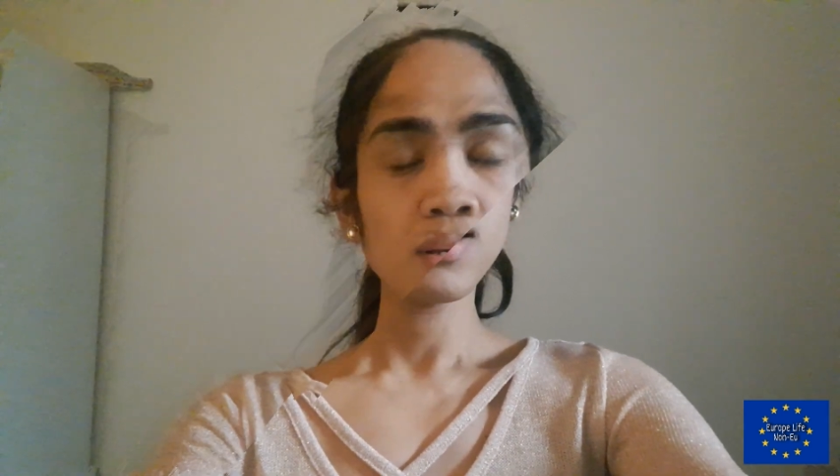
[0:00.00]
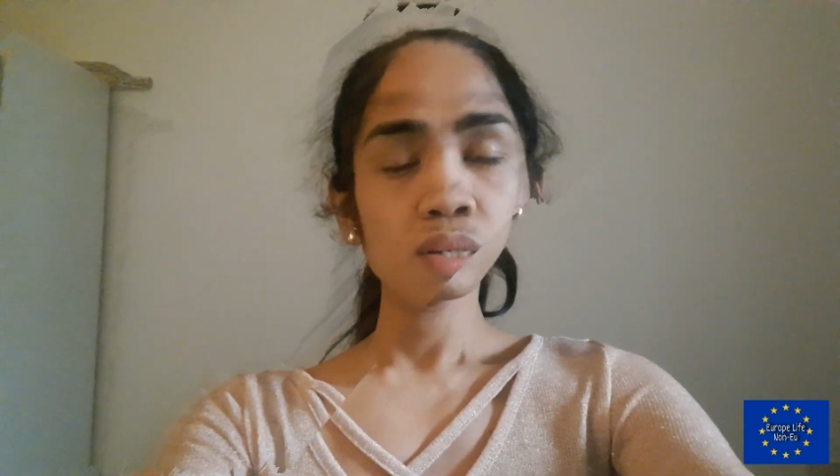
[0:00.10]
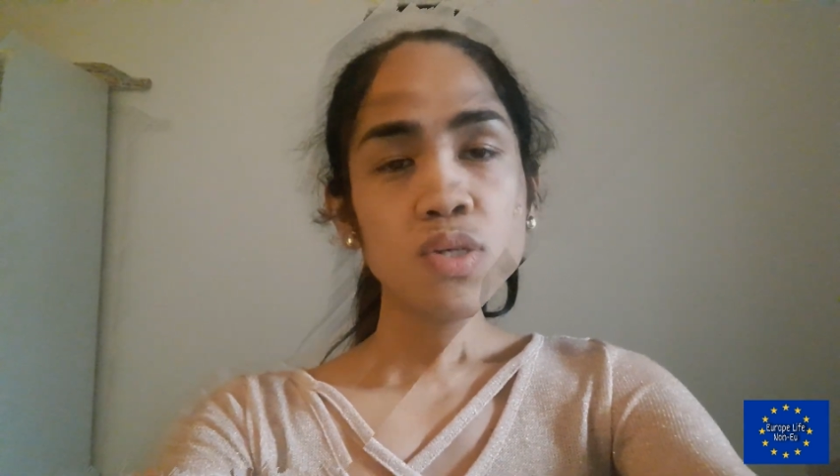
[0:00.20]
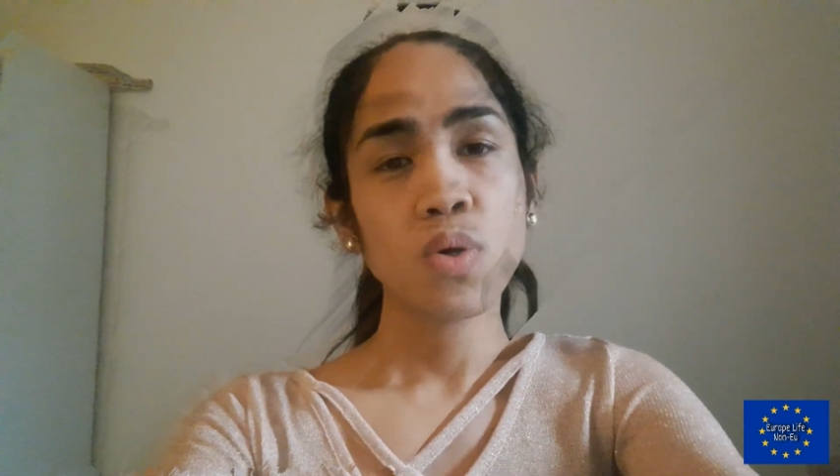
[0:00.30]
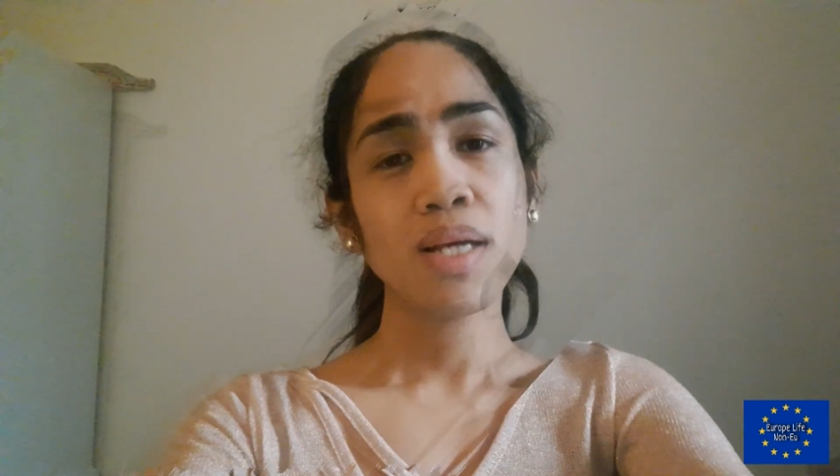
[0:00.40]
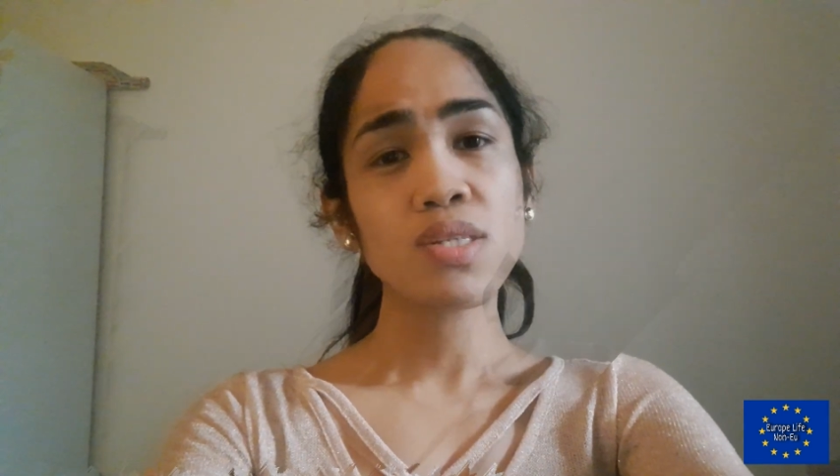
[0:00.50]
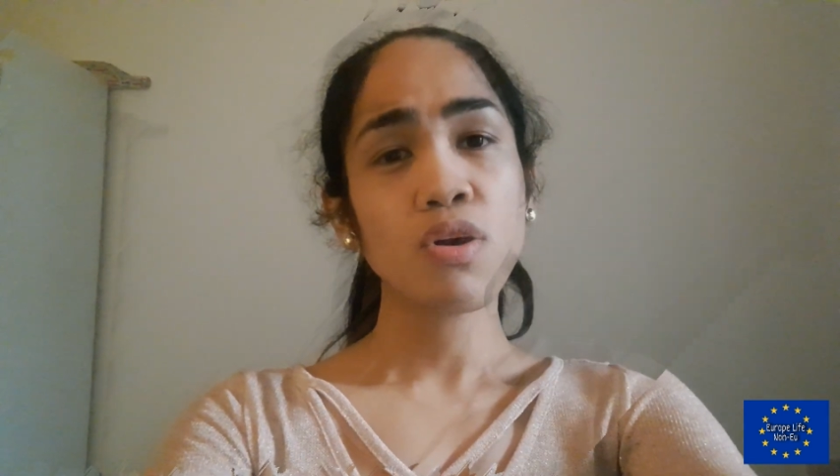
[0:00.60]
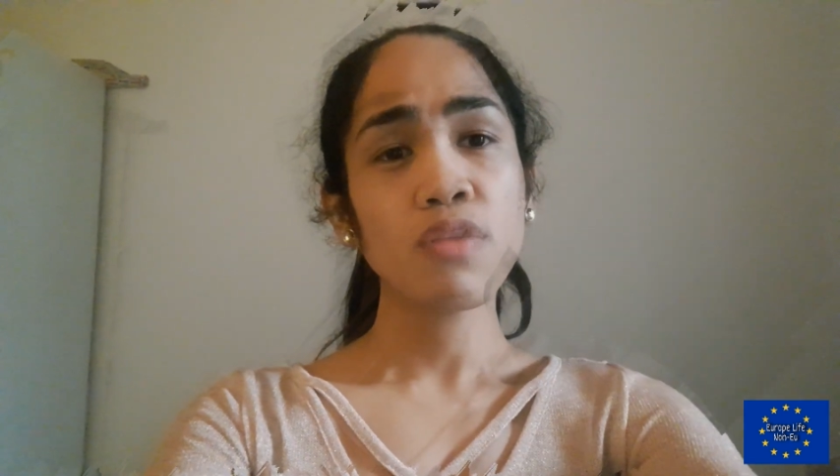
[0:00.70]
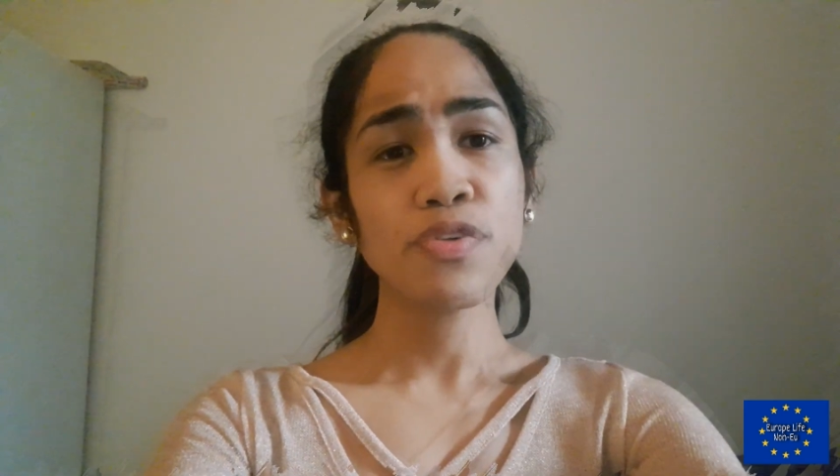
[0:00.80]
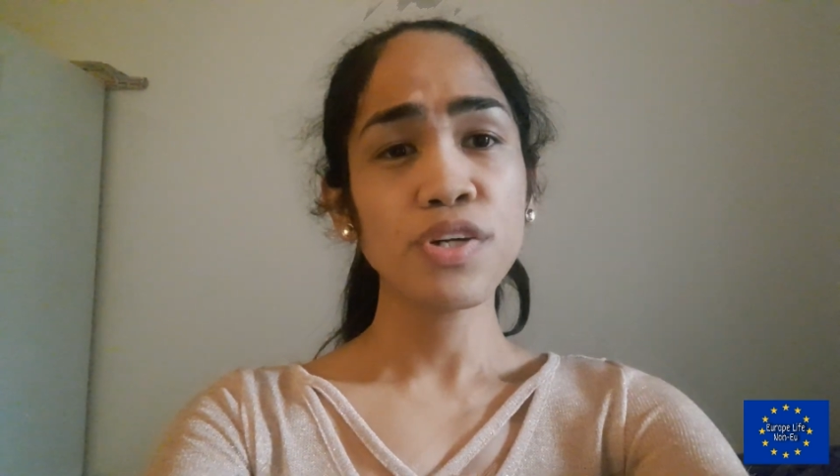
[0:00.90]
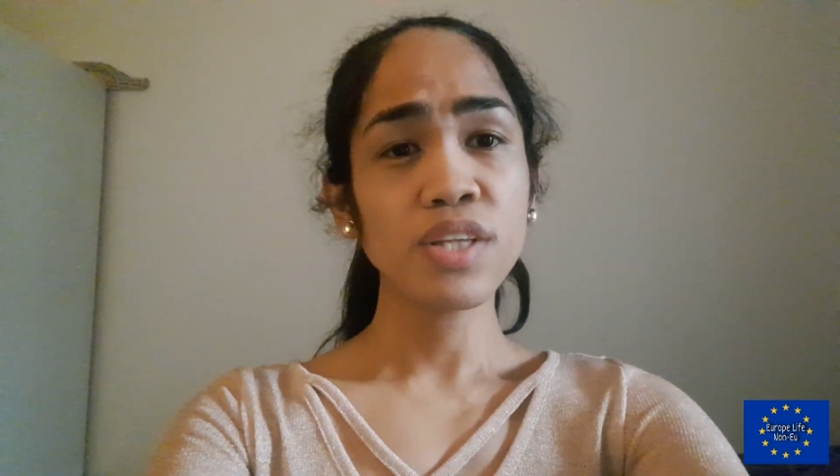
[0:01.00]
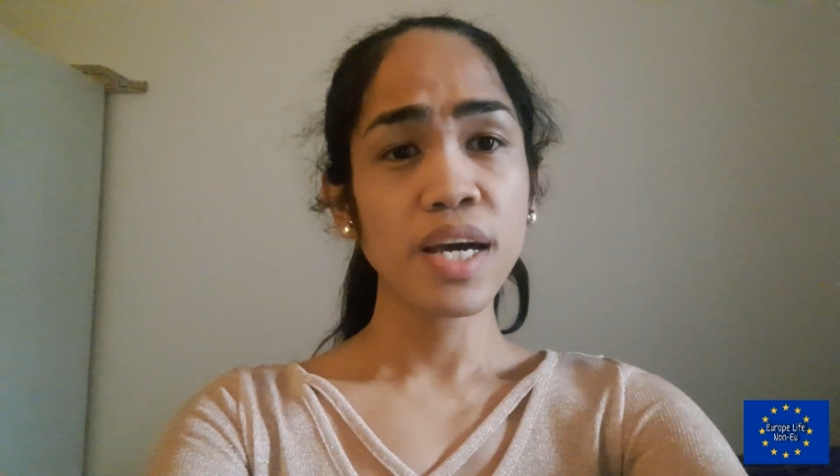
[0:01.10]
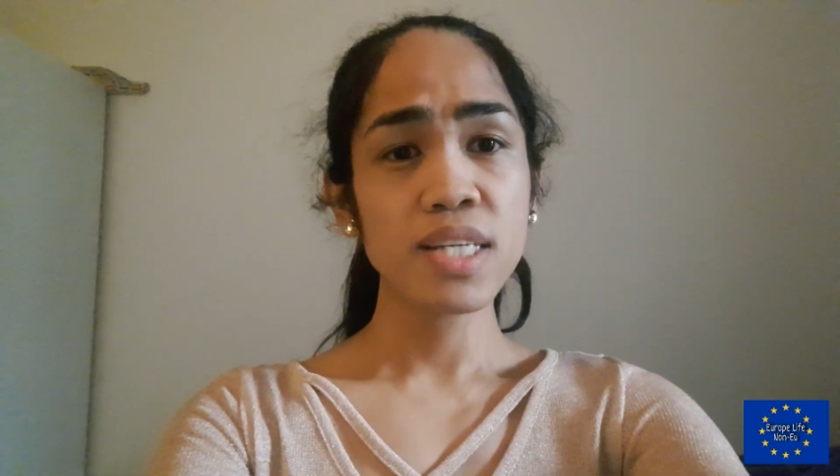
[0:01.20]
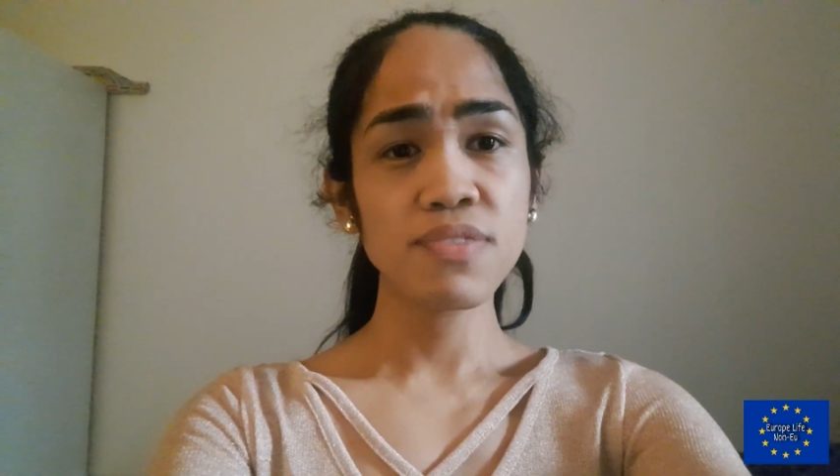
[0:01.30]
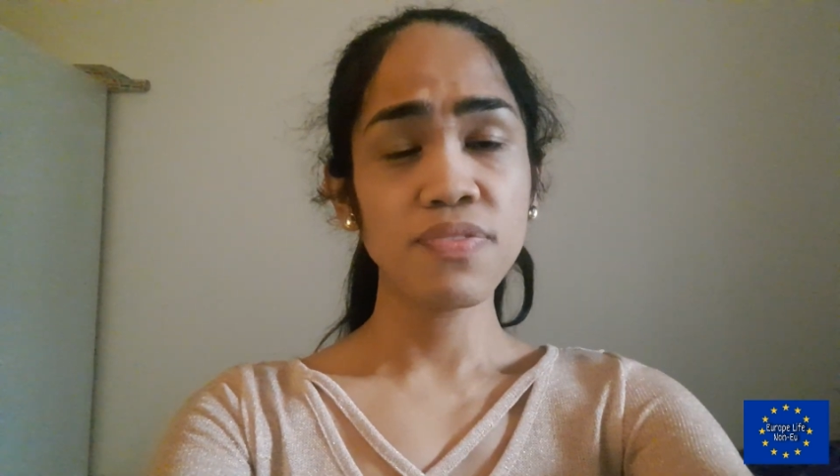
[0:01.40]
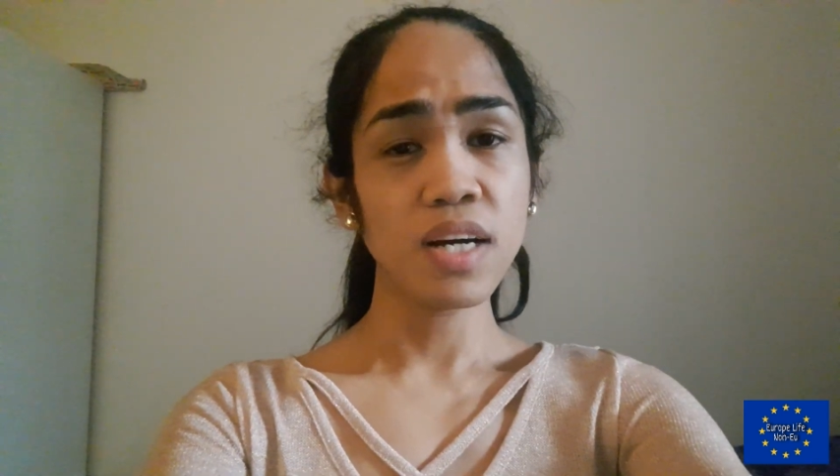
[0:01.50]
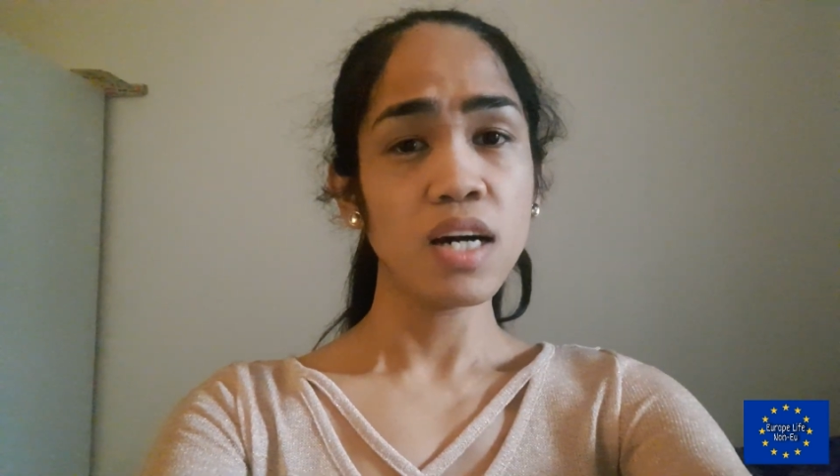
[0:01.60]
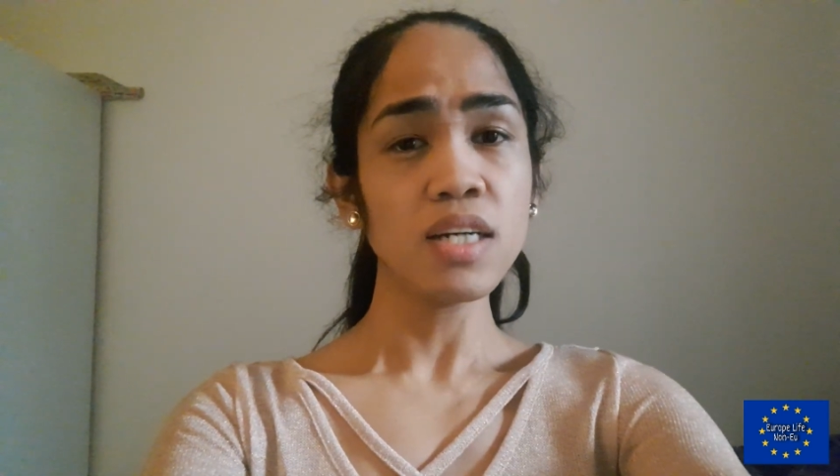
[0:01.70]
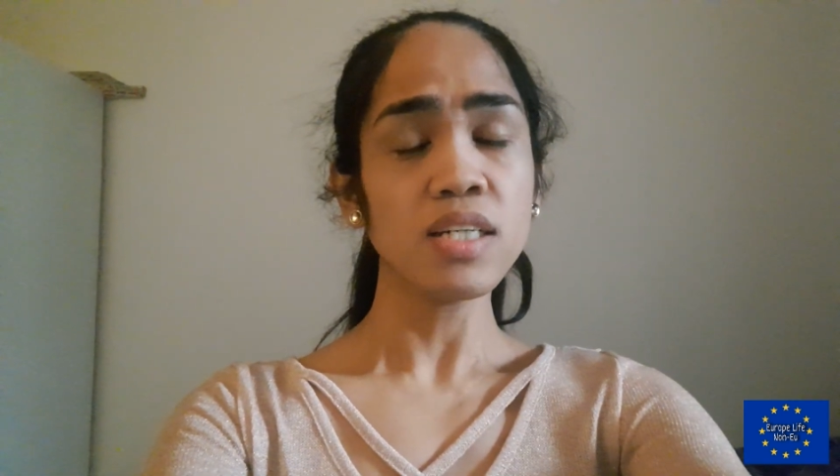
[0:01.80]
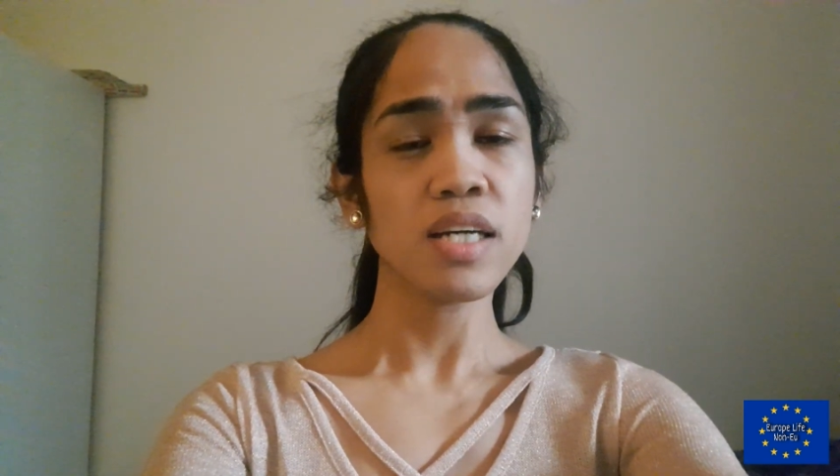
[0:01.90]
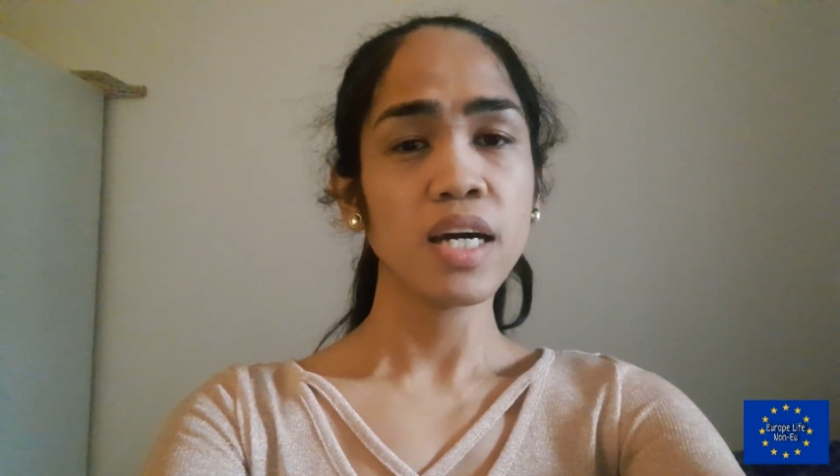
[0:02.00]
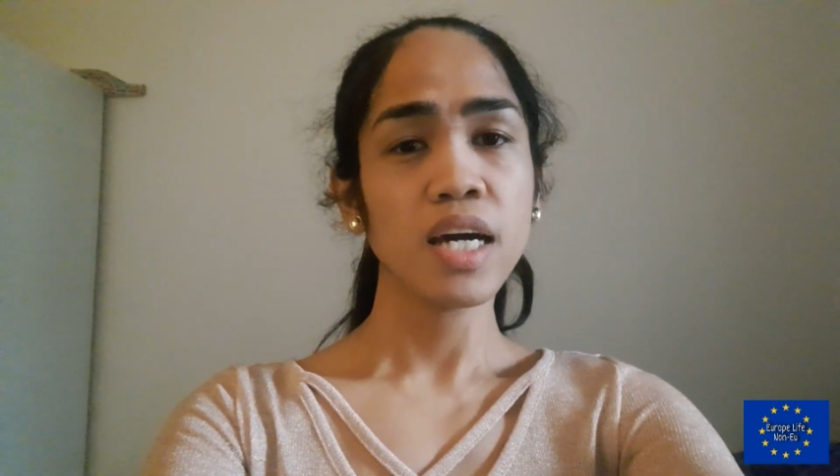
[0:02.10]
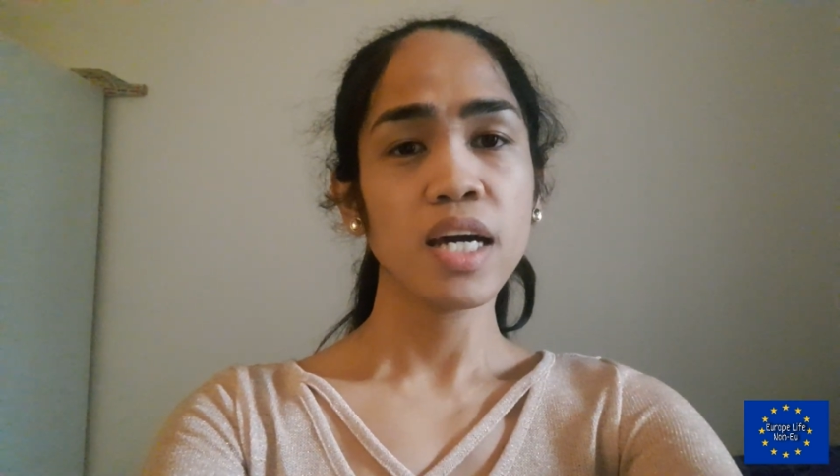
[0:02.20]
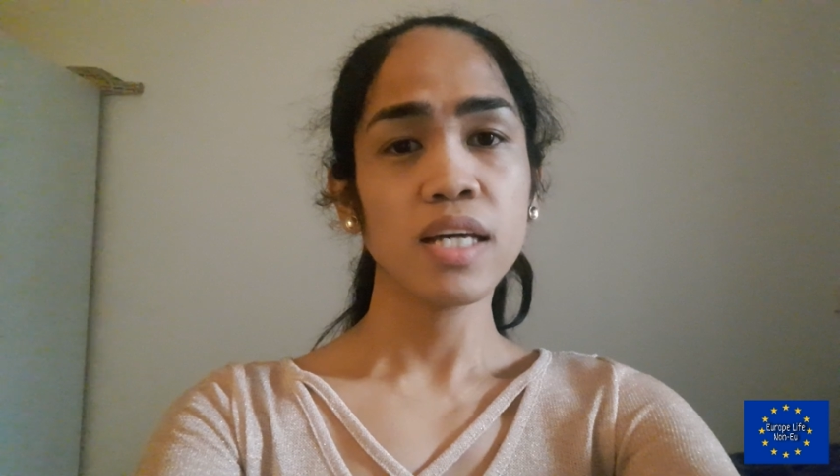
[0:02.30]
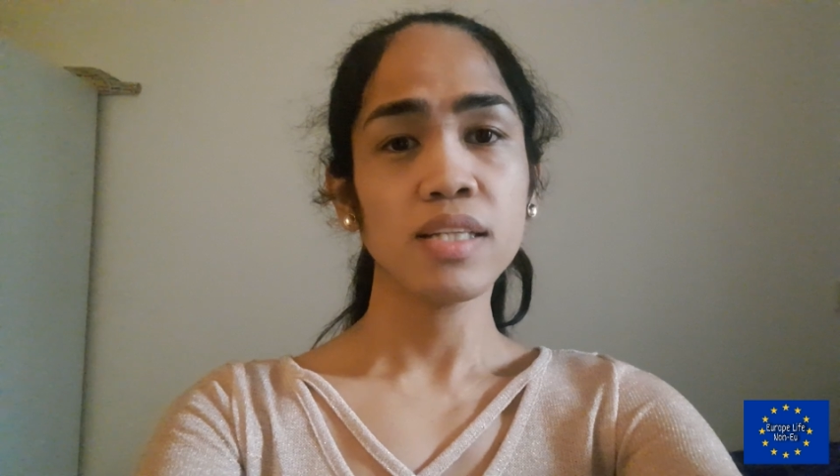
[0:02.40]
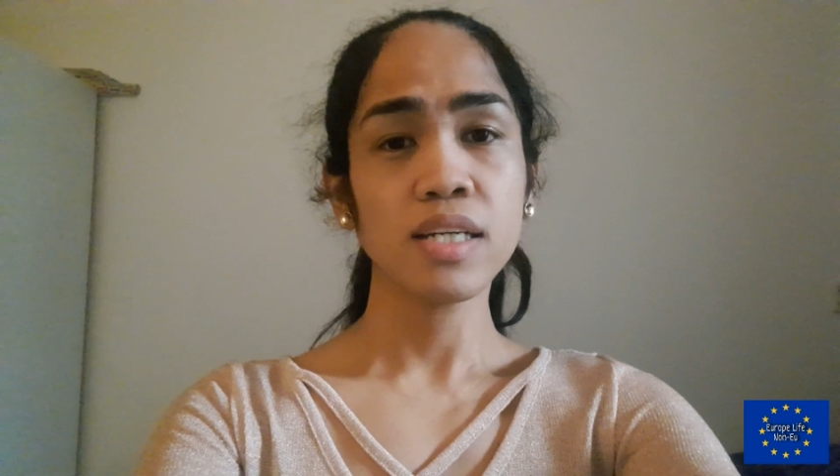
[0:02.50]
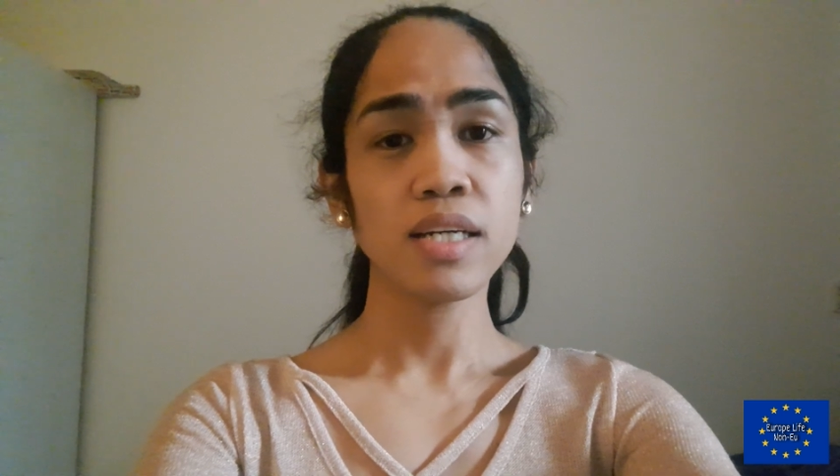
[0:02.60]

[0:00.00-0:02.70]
So that's all for today's vlog, and